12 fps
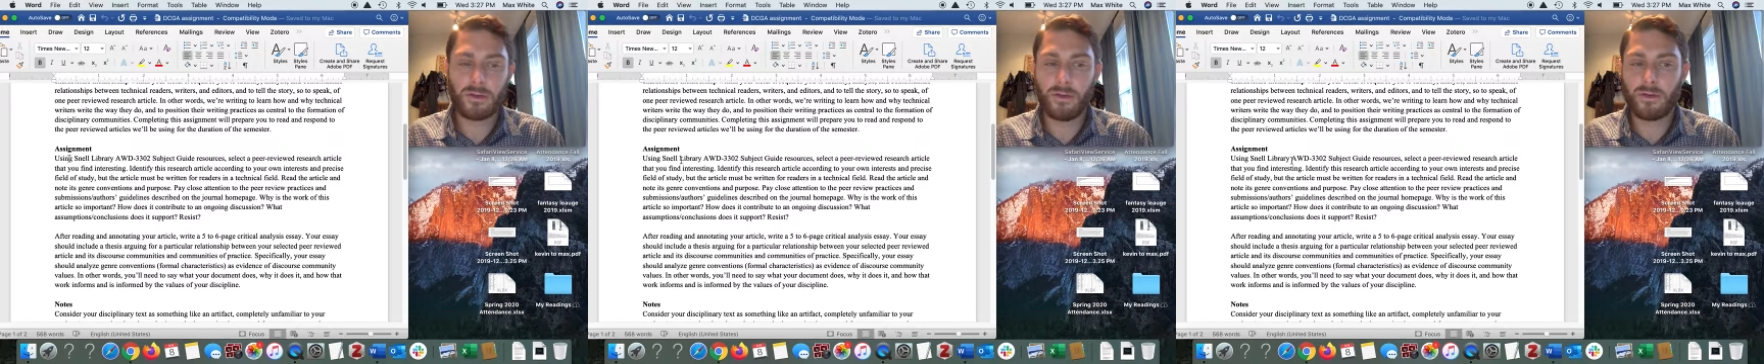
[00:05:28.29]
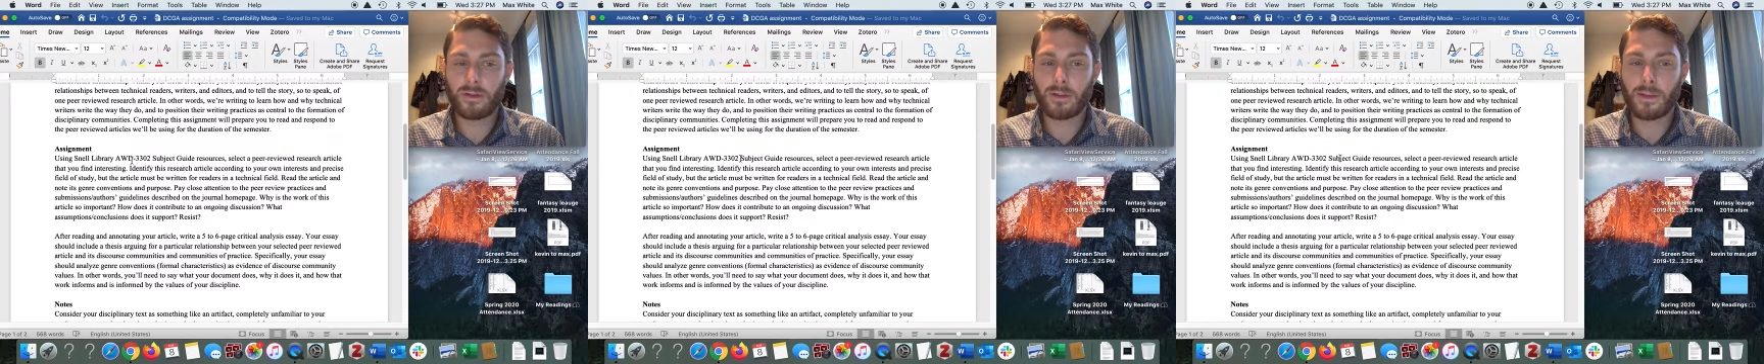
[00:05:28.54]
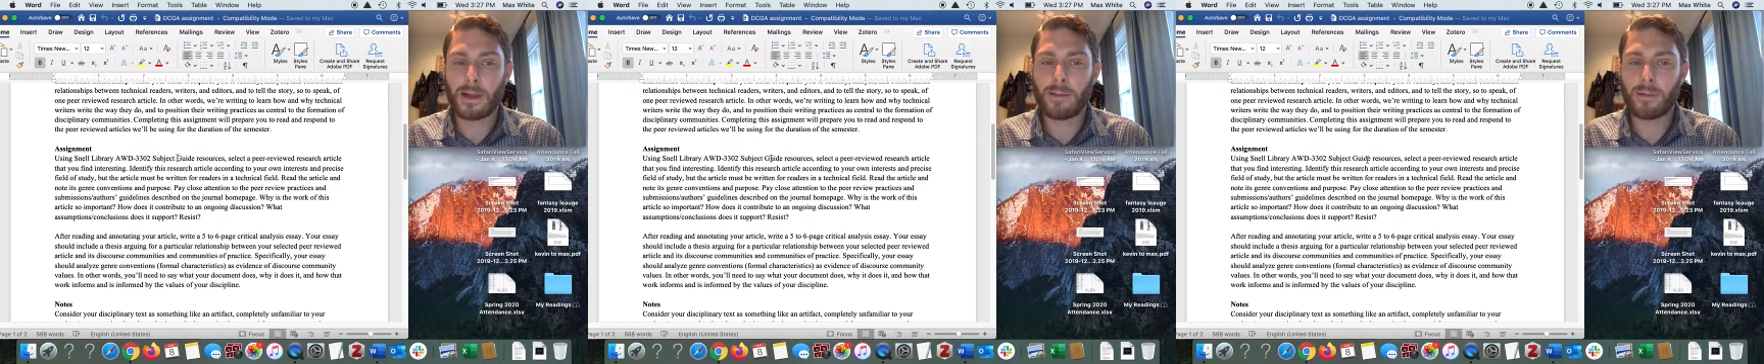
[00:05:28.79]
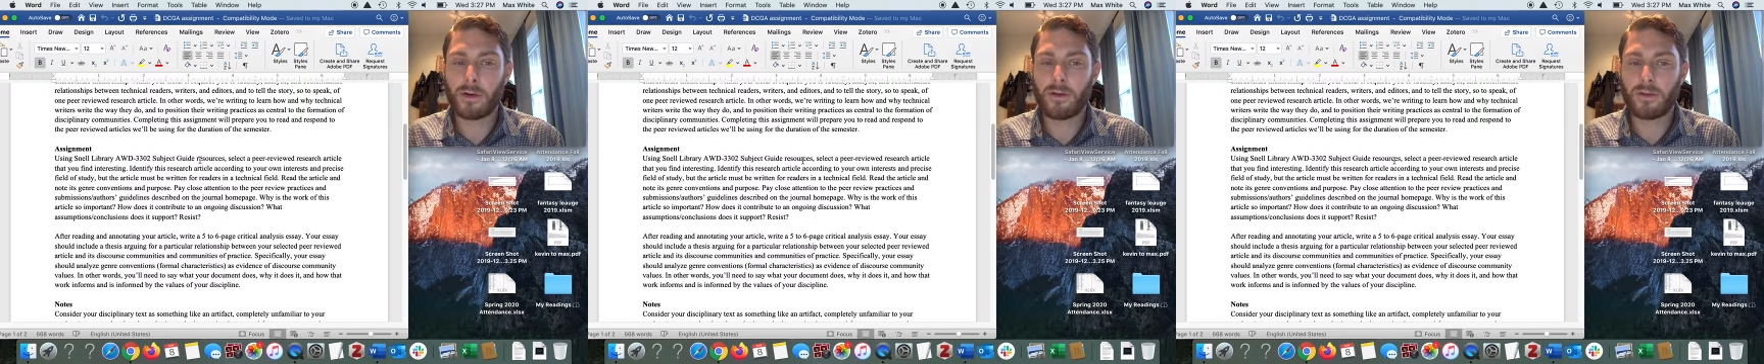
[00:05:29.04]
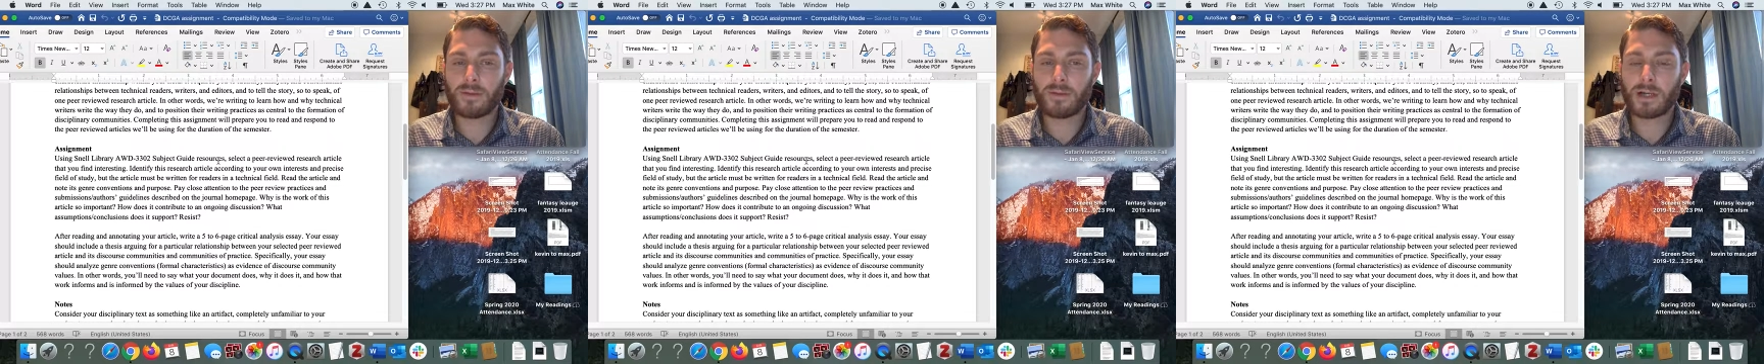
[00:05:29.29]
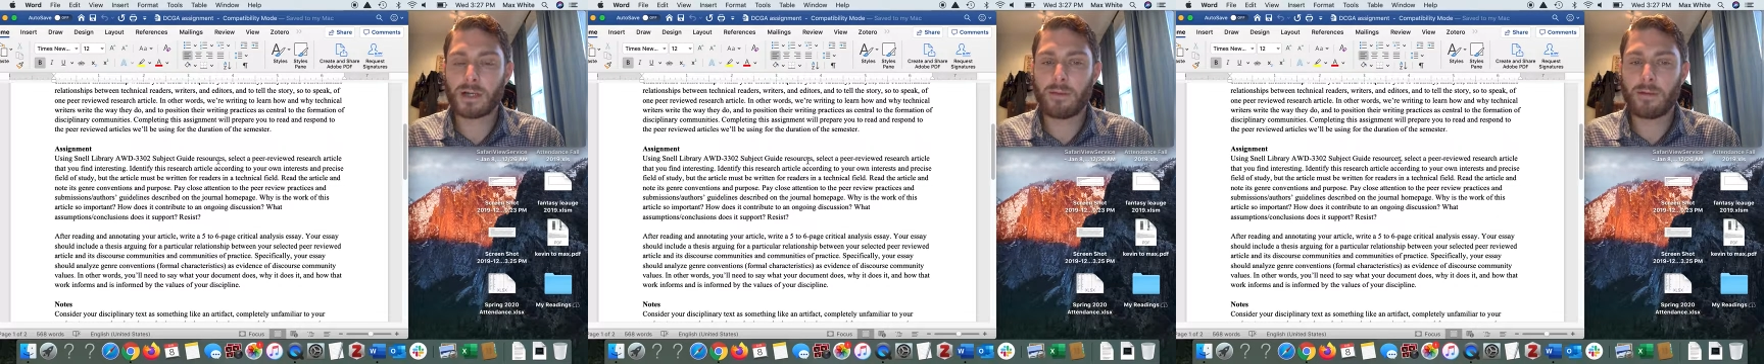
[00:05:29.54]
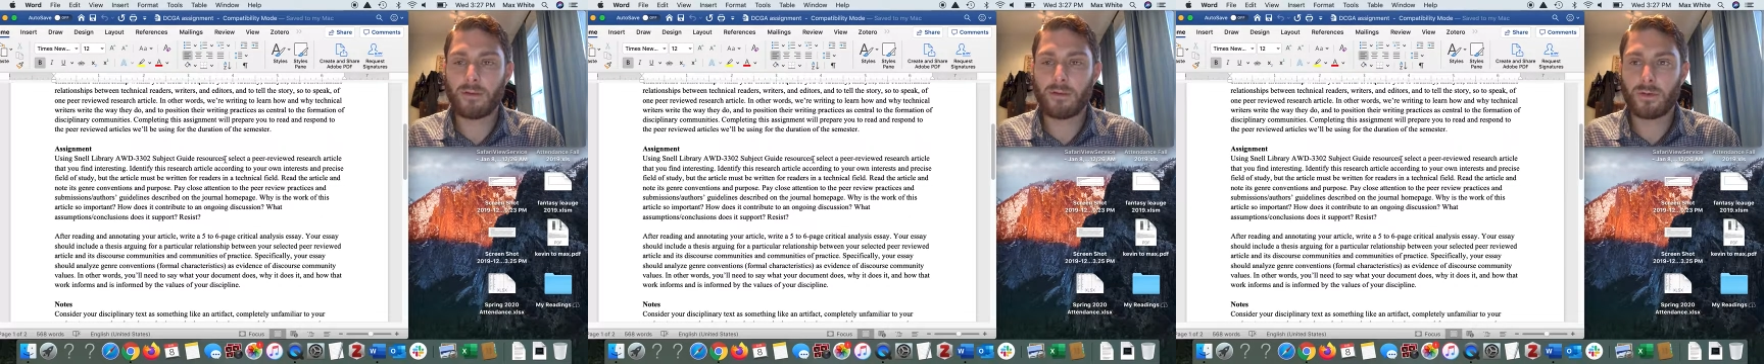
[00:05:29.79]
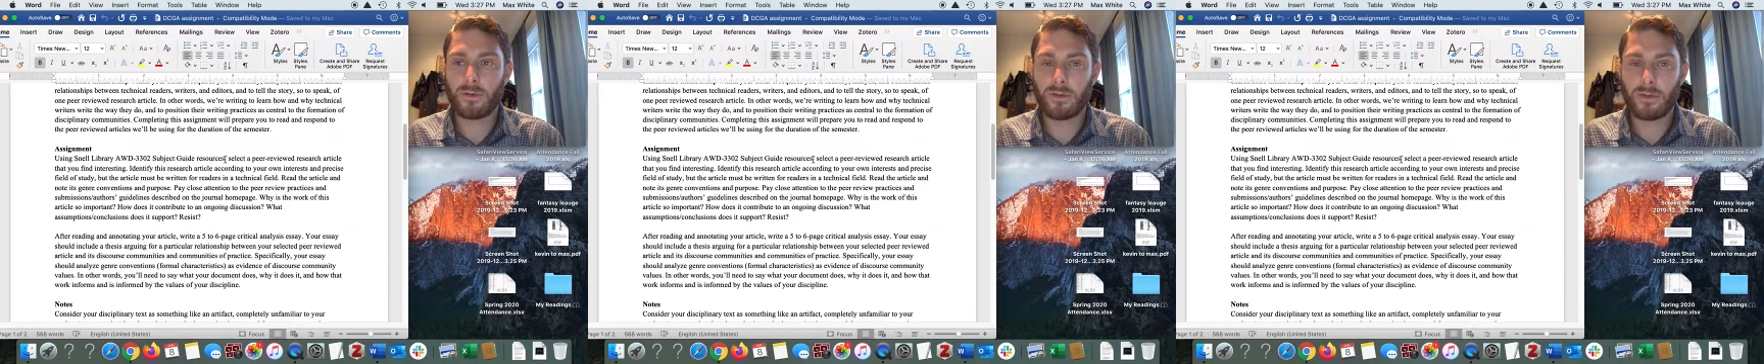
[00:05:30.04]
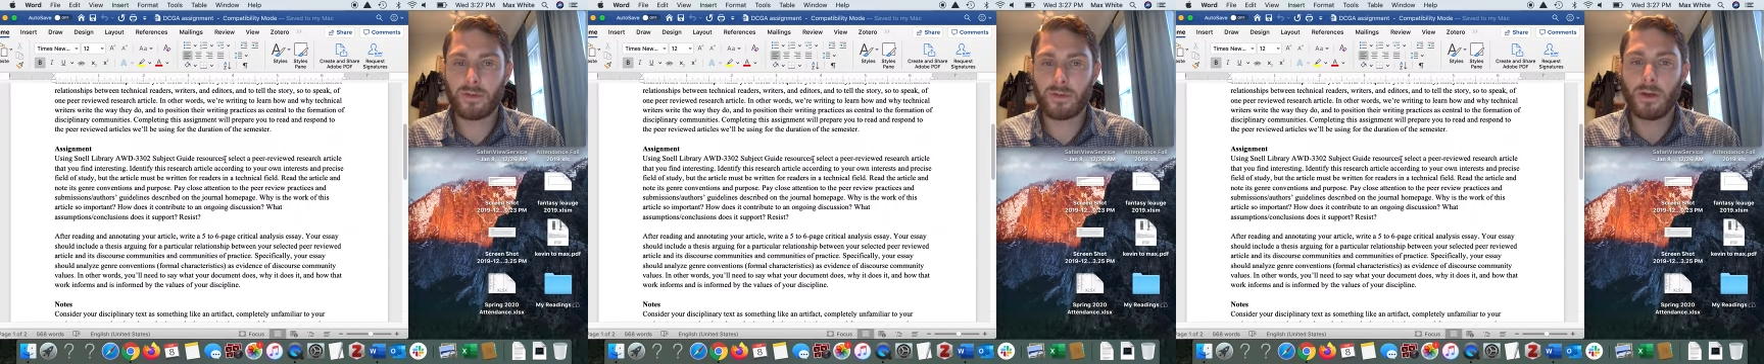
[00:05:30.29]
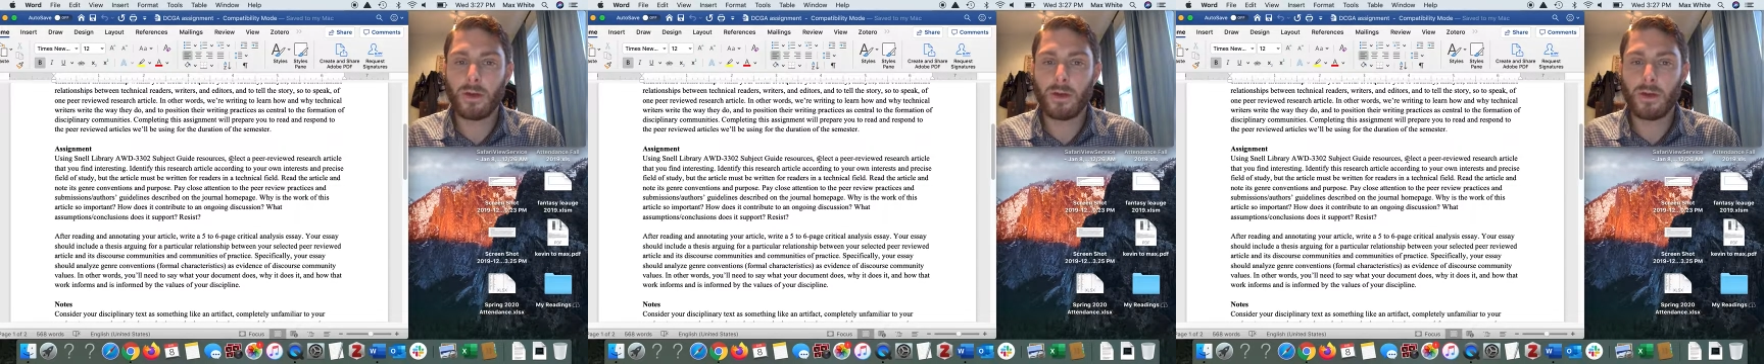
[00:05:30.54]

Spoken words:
Using the library subject guide resources,